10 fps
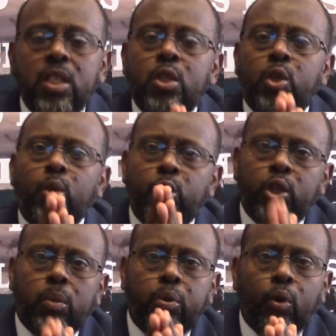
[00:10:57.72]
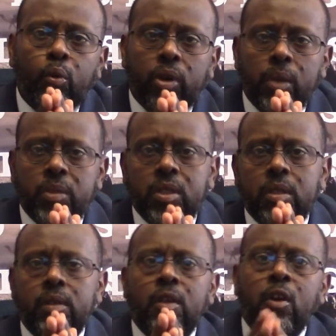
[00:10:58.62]
social programs
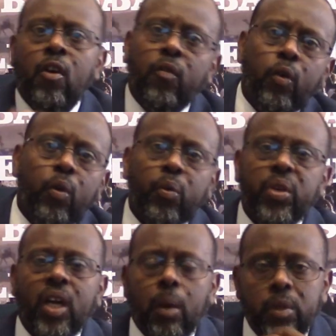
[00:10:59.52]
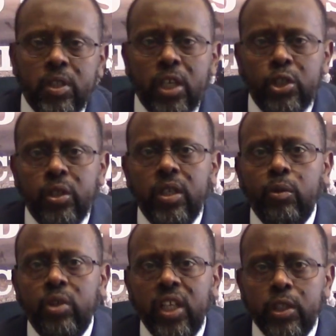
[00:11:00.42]
for rehabilitation and
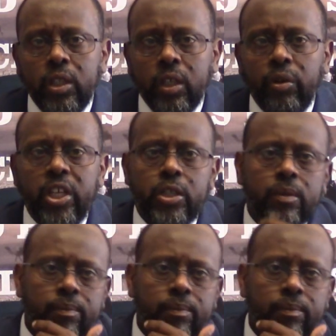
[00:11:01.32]
reintegration.